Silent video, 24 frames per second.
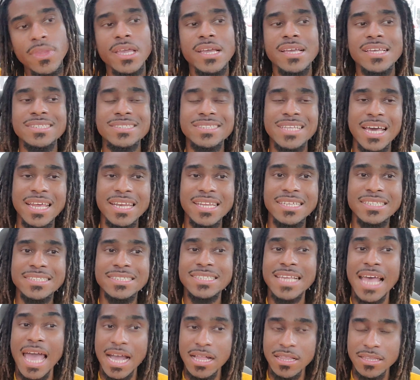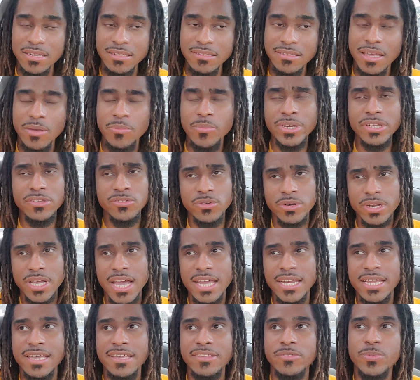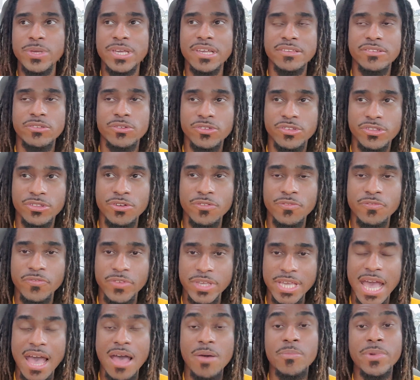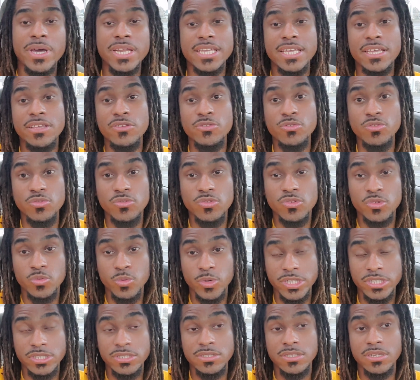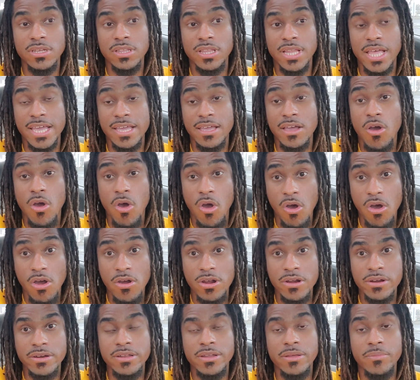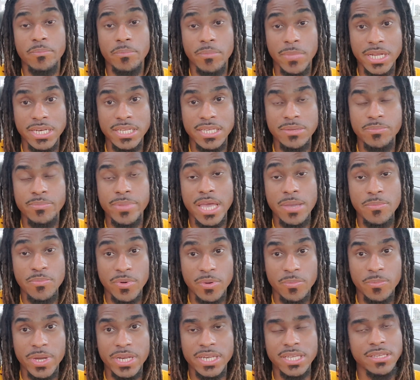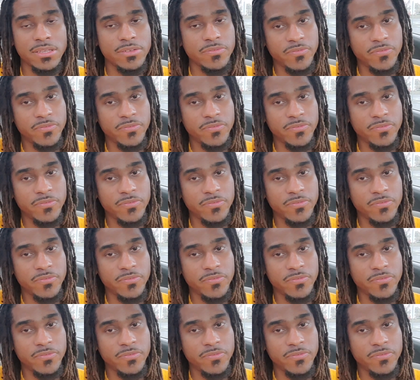It's not exactly the same, but it sort of kind of is, because there's still fiat money, and you switch hard money, paper money,